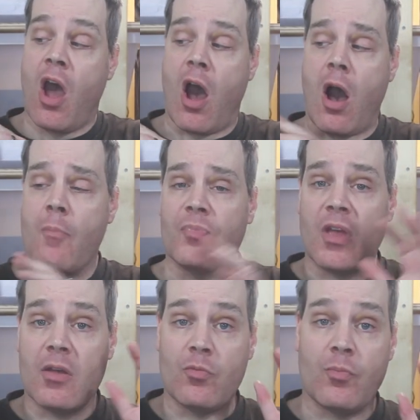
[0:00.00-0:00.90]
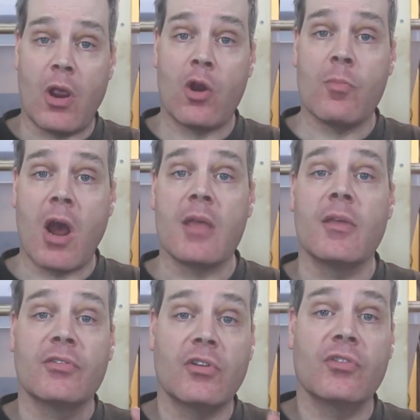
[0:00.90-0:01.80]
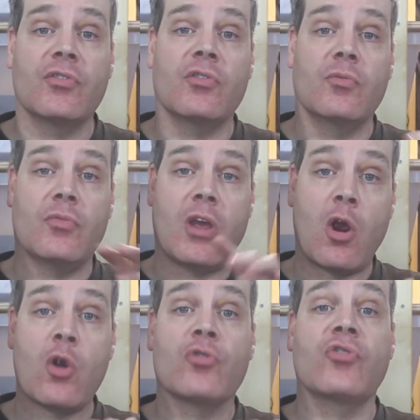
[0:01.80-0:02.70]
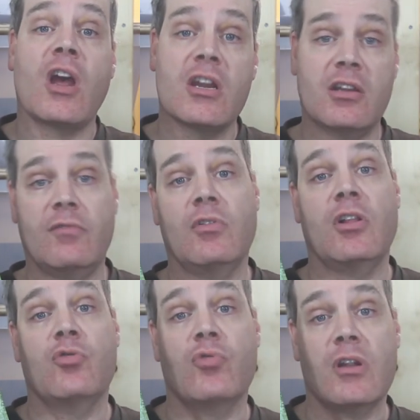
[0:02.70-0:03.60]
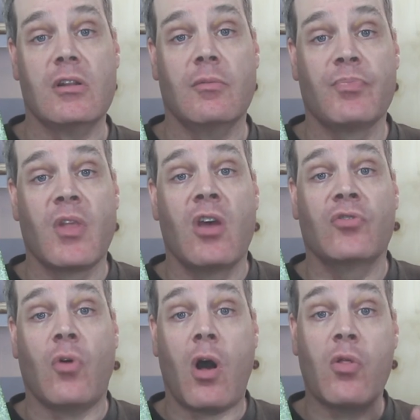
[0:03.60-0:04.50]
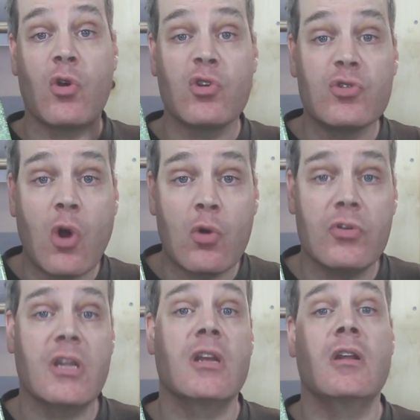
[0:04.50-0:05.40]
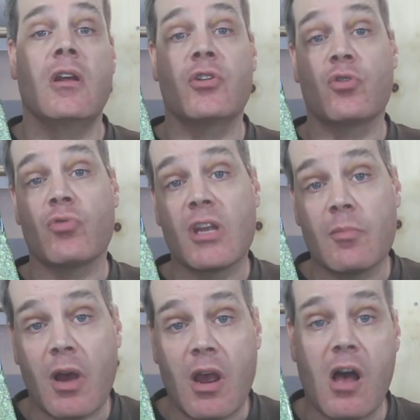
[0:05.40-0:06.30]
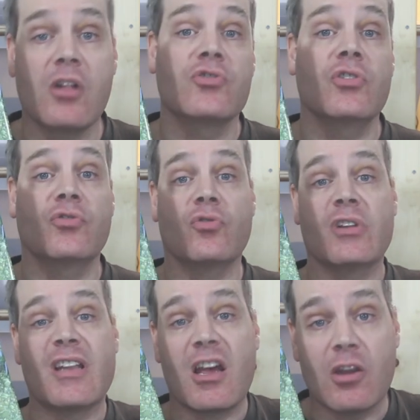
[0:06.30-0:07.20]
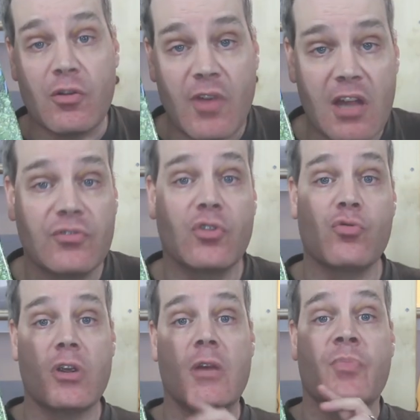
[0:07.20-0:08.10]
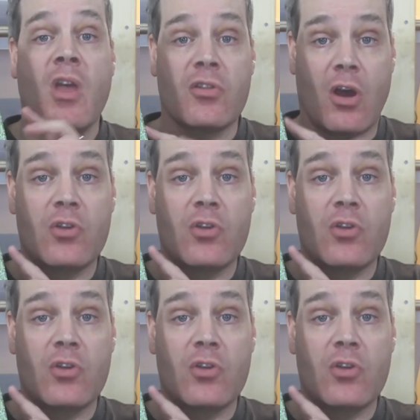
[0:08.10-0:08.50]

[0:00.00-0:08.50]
Um, bear in mind, this is they are scientifically written. So although you don't need a degree in biology, certainly not an advanced degree, to